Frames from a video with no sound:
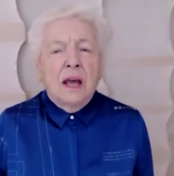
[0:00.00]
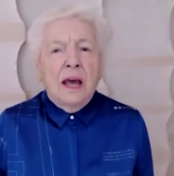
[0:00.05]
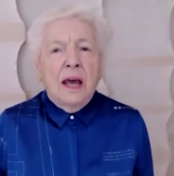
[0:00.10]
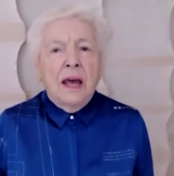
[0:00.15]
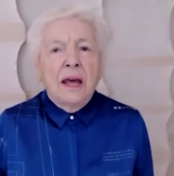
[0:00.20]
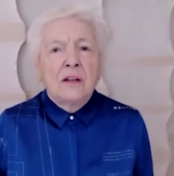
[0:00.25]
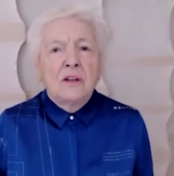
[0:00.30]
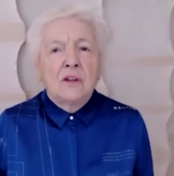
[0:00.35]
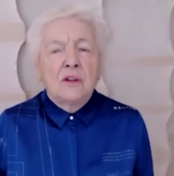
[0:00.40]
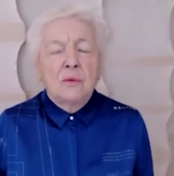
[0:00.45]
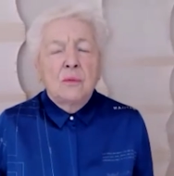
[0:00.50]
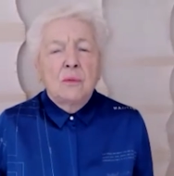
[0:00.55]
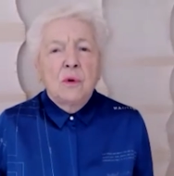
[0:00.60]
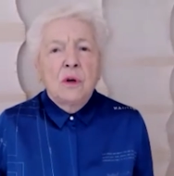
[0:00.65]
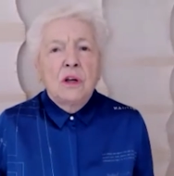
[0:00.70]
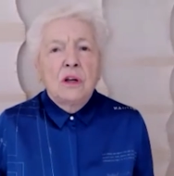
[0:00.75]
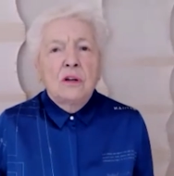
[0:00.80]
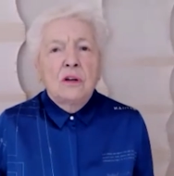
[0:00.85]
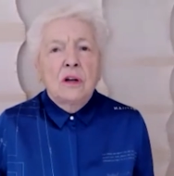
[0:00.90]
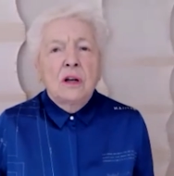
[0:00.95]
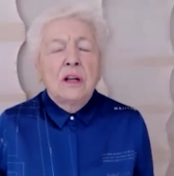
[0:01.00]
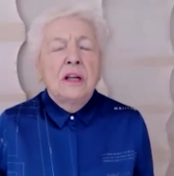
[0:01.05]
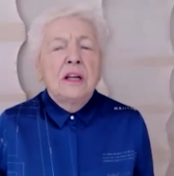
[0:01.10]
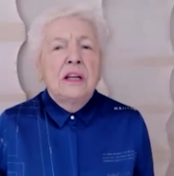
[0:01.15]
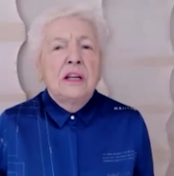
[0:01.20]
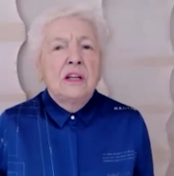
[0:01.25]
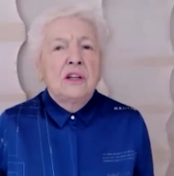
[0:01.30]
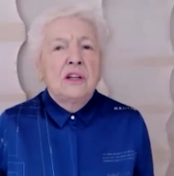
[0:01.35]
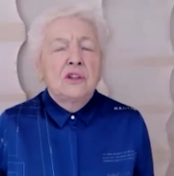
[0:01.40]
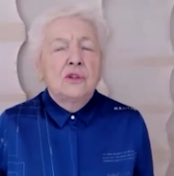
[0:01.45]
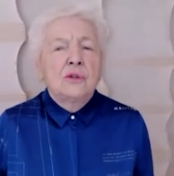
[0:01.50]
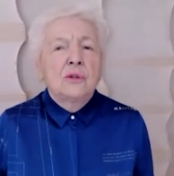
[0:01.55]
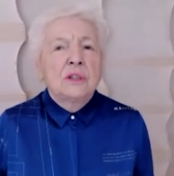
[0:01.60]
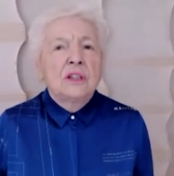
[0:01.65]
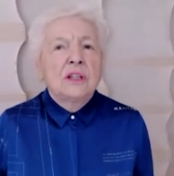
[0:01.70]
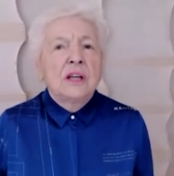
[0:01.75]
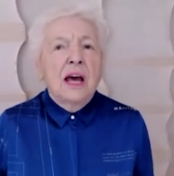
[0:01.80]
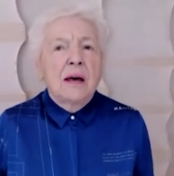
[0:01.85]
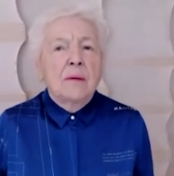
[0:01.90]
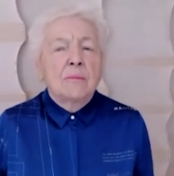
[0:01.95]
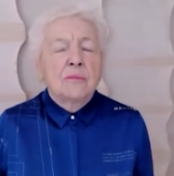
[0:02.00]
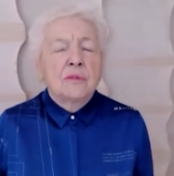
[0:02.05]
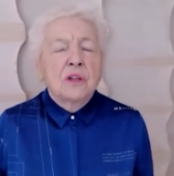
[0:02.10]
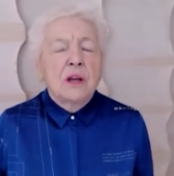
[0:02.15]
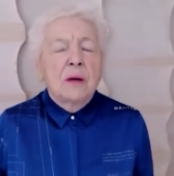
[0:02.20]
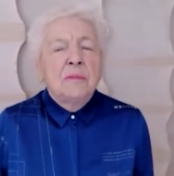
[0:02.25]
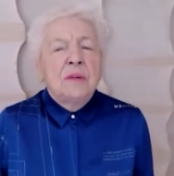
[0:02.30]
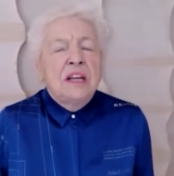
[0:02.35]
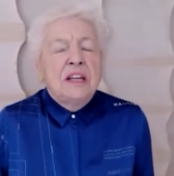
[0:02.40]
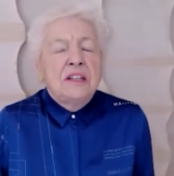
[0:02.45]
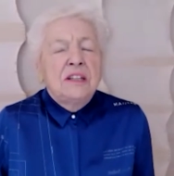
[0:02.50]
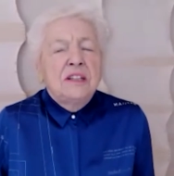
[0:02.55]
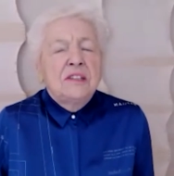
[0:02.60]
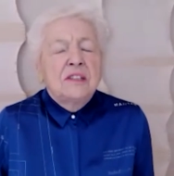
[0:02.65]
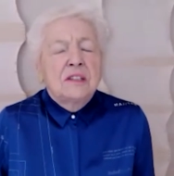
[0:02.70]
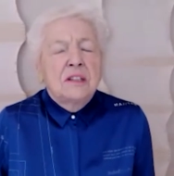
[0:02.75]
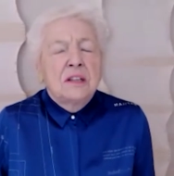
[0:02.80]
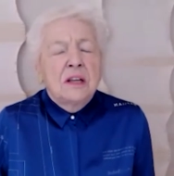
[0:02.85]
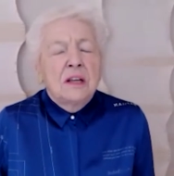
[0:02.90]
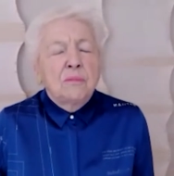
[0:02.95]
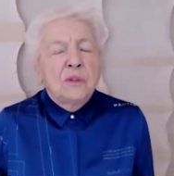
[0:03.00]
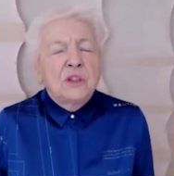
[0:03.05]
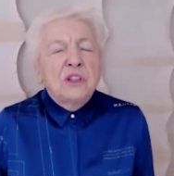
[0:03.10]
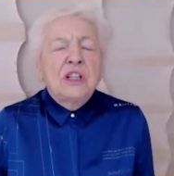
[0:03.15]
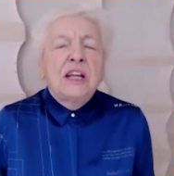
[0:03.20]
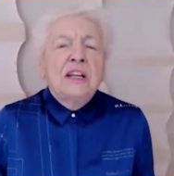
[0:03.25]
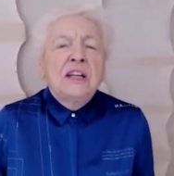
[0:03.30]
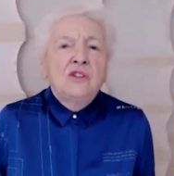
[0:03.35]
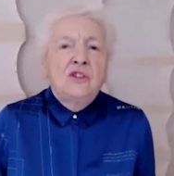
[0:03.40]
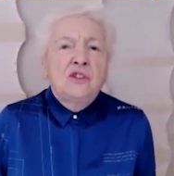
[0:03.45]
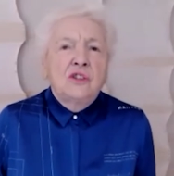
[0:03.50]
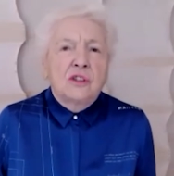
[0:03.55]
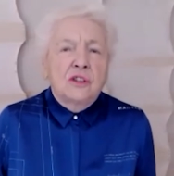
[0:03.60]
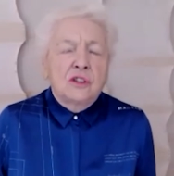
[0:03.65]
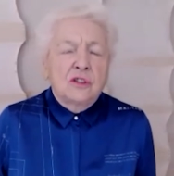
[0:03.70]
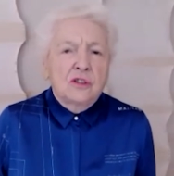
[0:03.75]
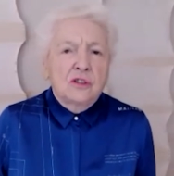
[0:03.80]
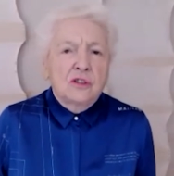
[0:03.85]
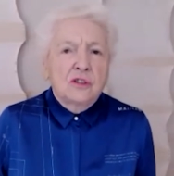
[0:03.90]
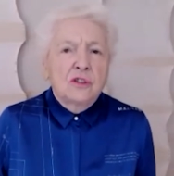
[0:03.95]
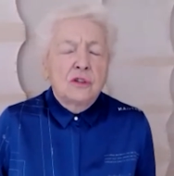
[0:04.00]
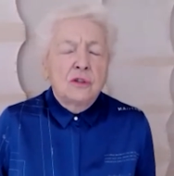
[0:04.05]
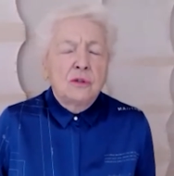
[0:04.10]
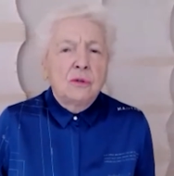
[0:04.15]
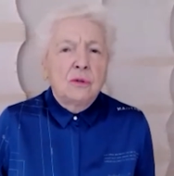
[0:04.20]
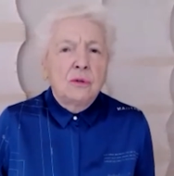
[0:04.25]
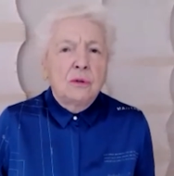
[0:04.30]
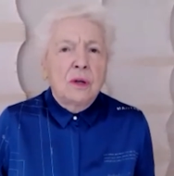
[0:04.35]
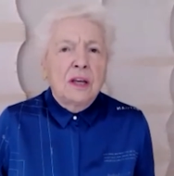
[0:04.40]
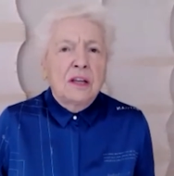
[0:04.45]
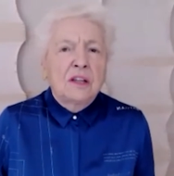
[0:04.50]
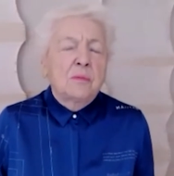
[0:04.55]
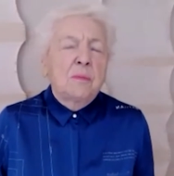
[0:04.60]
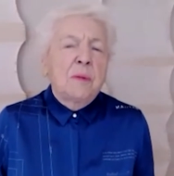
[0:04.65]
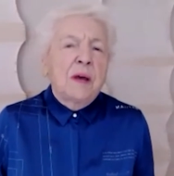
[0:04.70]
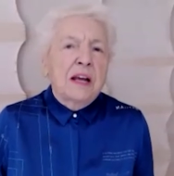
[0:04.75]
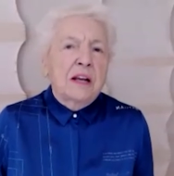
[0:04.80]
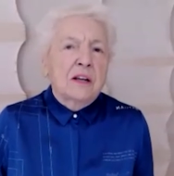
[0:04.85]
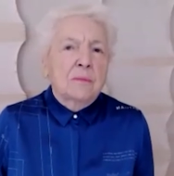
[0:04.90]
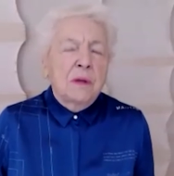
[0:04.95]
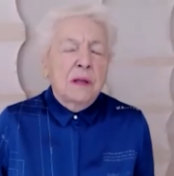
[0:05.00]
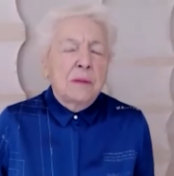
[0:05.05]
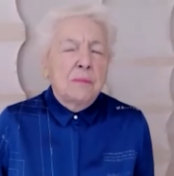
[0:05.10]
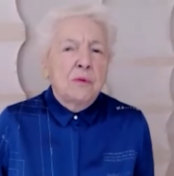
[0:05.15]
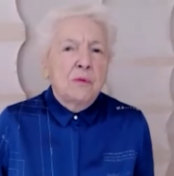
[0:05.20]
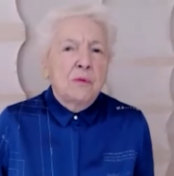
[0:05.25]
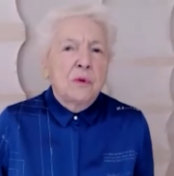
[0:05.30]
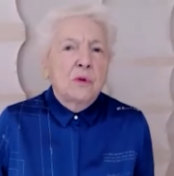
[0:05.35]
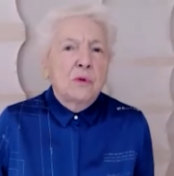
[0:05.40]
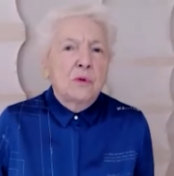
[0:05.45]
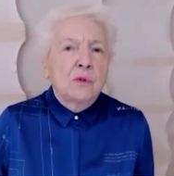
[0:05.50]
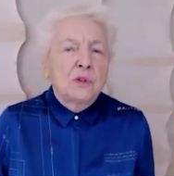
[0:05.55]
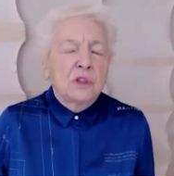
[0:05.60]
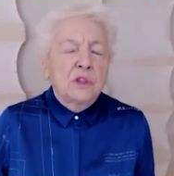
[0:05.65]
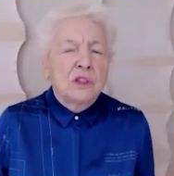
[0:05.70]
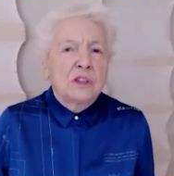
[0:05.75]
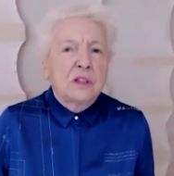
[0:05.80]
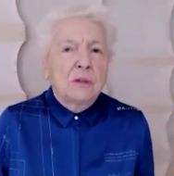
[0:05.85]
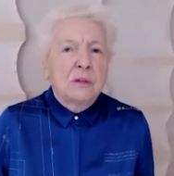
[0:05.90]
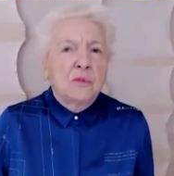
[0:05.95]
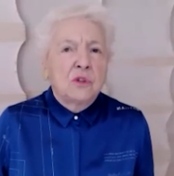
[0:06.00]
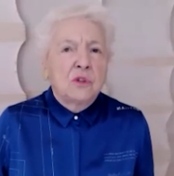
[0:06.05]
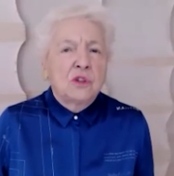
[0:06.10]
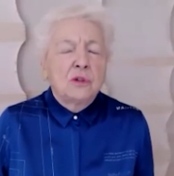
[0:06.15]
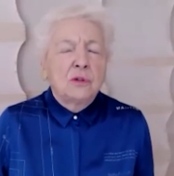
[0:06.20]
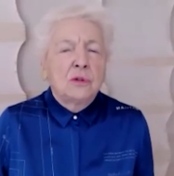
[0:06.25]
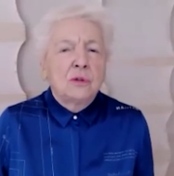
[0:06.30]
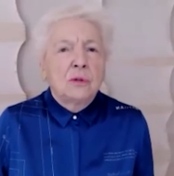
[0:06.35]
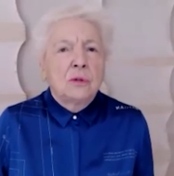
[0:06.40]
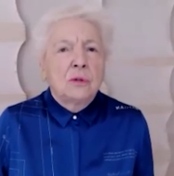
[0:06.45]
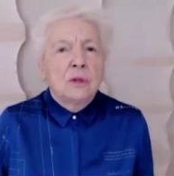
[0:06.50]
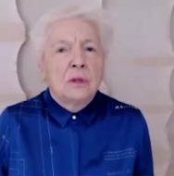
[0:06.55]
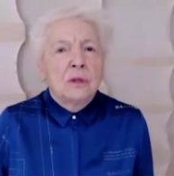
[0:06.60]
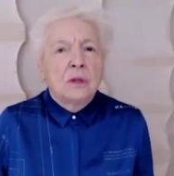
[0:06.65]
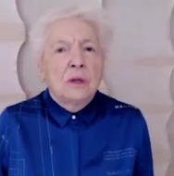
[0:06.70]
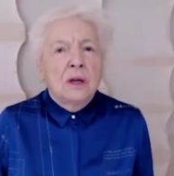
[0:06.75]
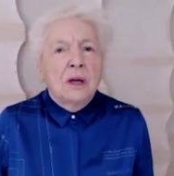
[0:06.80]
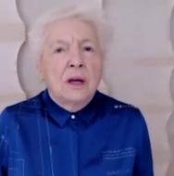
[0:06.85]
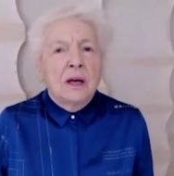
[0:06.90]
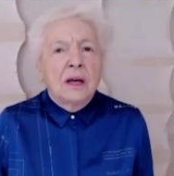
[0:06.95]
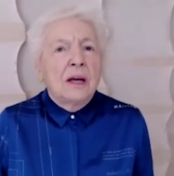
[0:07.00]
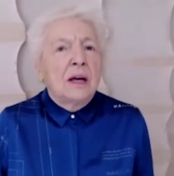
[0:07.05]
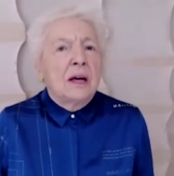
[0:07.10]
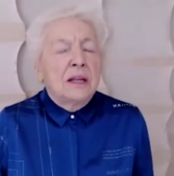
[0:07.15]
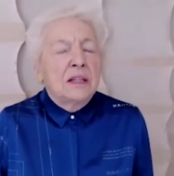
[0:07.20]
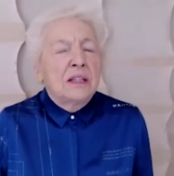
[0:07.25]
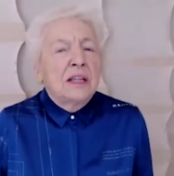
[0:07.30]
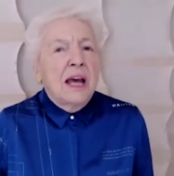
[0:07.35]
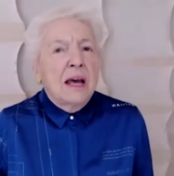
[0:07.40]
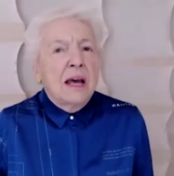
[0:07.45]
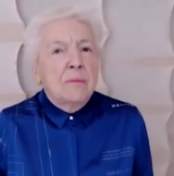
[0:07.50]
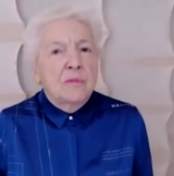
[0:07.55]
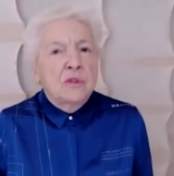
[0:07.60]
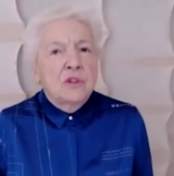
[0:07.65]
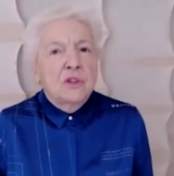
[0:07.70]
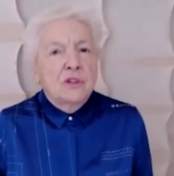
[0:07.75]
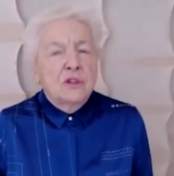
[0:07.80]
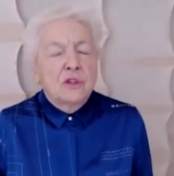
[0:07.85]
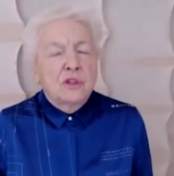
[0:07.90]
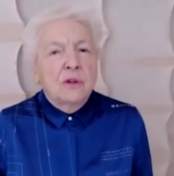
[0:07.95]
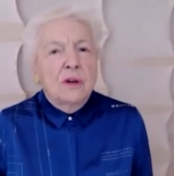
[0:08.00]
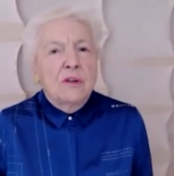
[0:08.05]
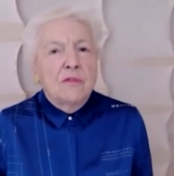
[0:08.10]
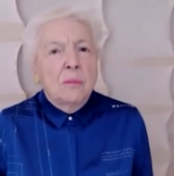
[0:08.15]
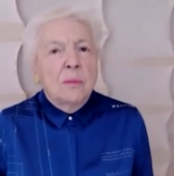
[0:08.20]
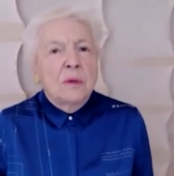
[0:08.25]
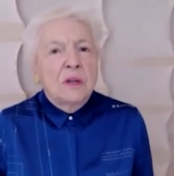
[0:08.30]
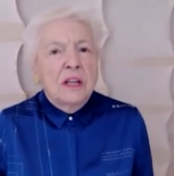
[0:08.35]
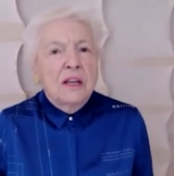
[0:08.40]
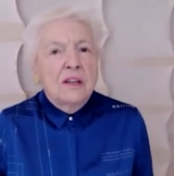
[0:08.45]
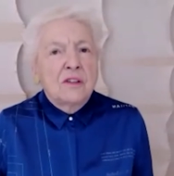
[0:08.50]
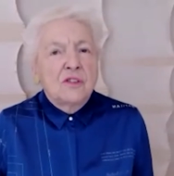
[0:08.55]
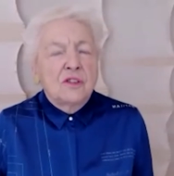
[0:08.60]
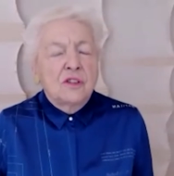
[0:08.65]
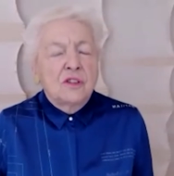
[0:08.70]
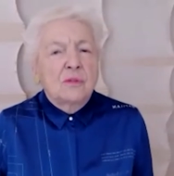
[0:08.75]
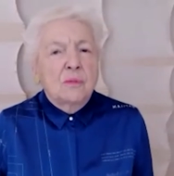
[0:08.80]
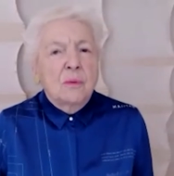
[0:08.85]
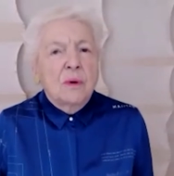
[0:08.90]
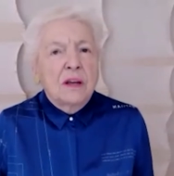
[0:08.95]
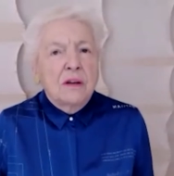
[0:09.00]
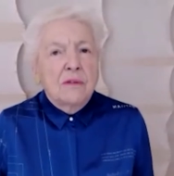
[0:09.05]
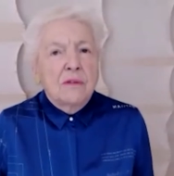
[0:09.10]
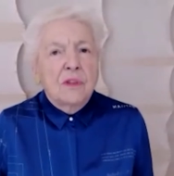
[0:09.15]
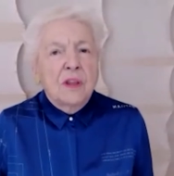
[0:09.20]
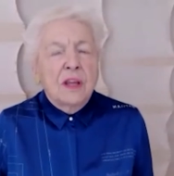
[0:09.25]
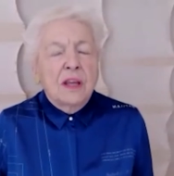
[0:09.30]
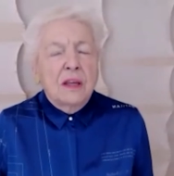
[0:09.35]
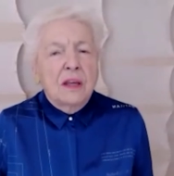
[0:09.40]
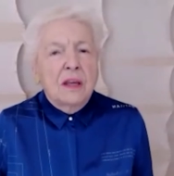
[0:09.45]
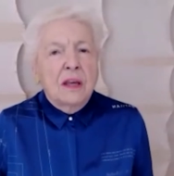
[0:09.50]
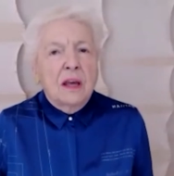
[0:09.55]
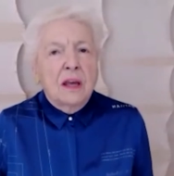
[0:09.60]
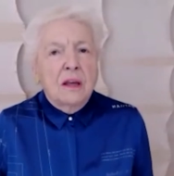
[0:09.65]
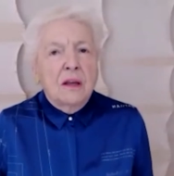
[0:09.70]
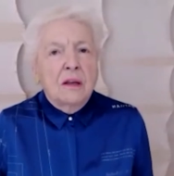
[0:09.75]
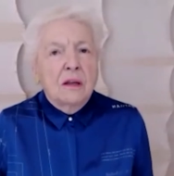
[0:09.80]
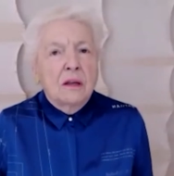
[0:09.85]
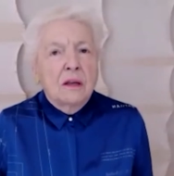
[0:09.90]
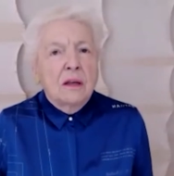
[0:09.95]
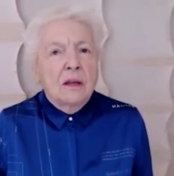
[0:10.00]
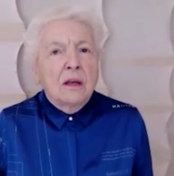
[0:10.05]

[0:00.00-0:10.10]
and the world learning to adapt I mean, it is pretentious to expect people with autism to uh, adapt to everybody else's way of thinking.